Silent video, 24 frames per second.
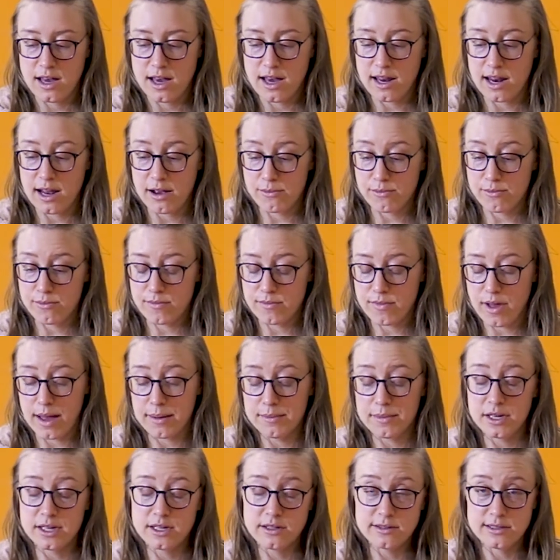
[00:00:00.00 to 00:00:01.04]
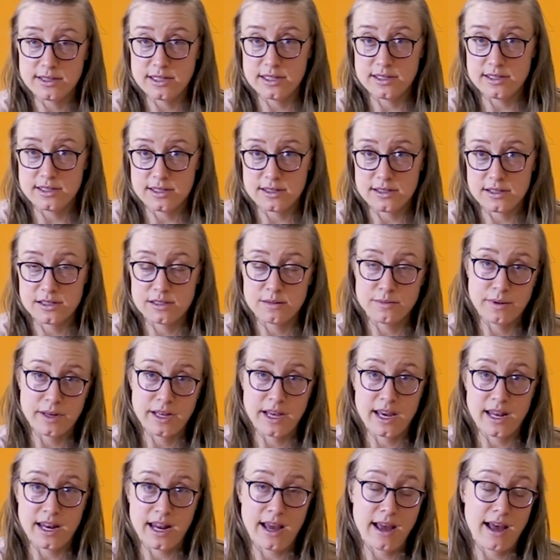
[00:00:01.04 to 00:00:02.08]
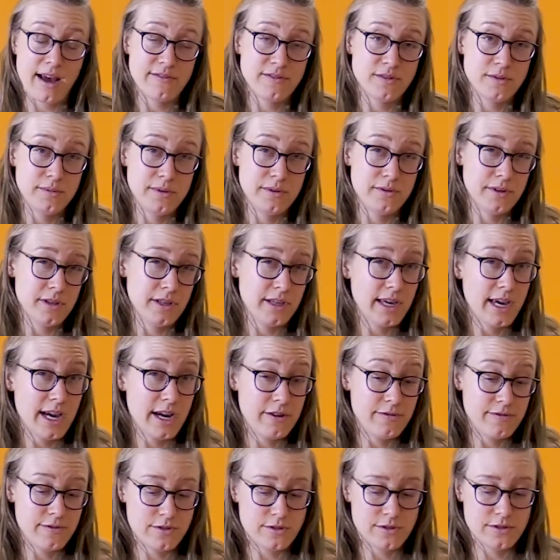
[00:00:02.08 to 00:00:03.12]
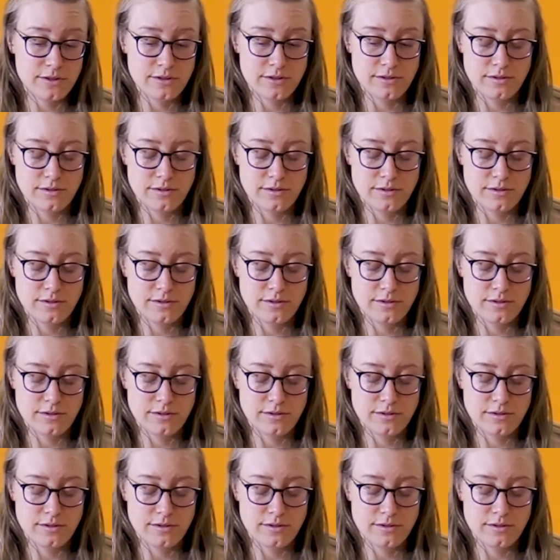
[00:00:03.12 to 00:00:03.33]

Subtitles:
And I'm going to use these scissors, but again, I have to be really careful.